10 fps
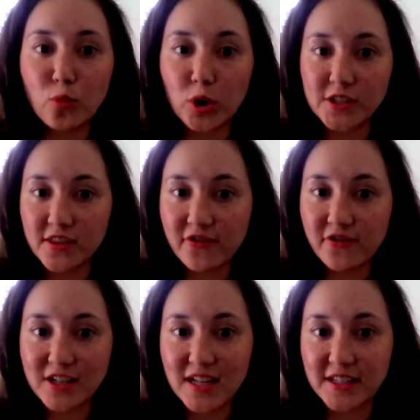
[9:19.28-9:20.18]
worked at the
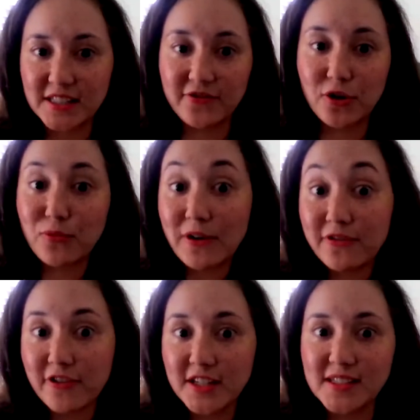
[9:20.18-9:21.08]
front desk for
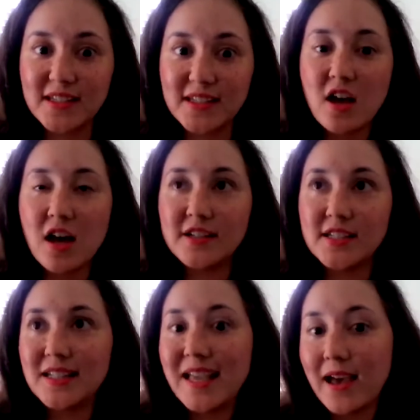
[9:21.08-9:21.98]
reference,
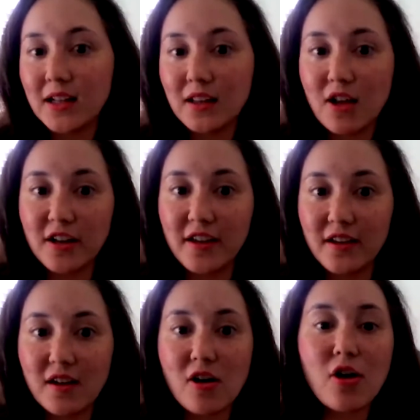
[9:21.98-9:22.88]
did
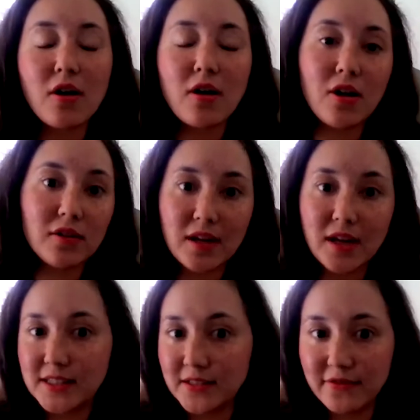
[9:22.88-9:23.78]
cataloging, all
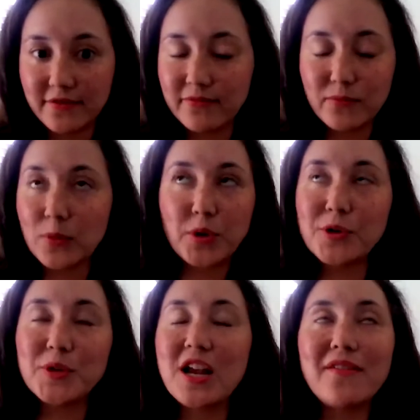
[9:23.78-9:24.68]
kinds of,
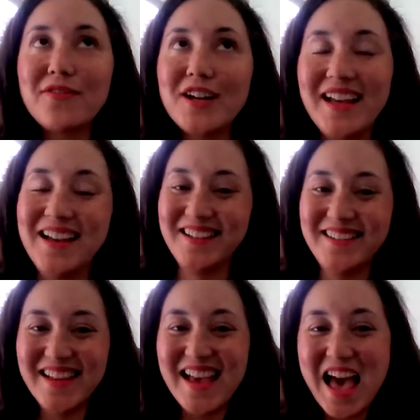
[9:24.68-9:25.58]
pretty much every
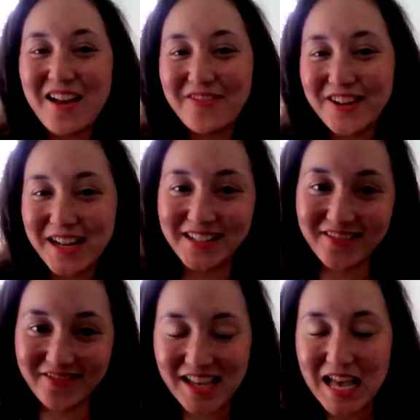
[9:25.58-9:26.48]
kind
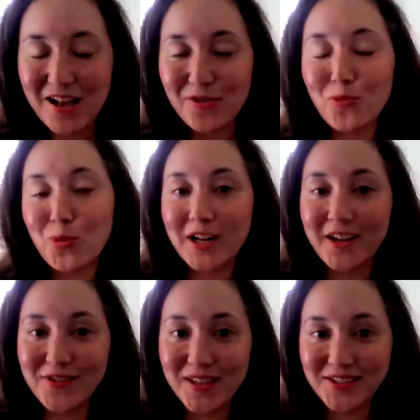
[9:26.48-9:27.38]
of
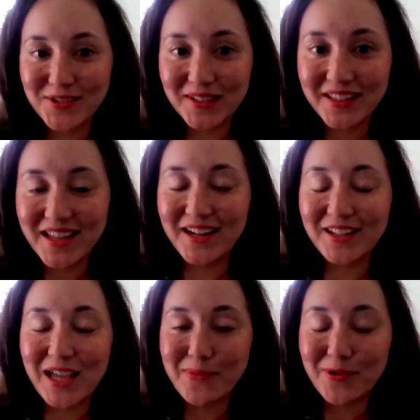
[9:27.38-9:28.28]
work you can do in
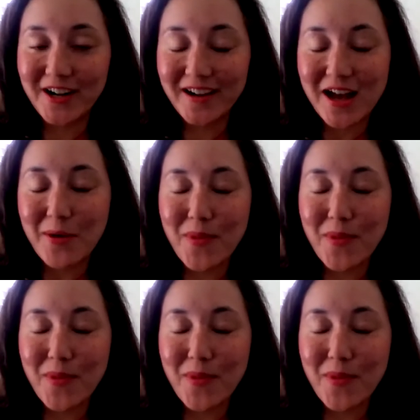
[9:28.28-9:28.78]
a library.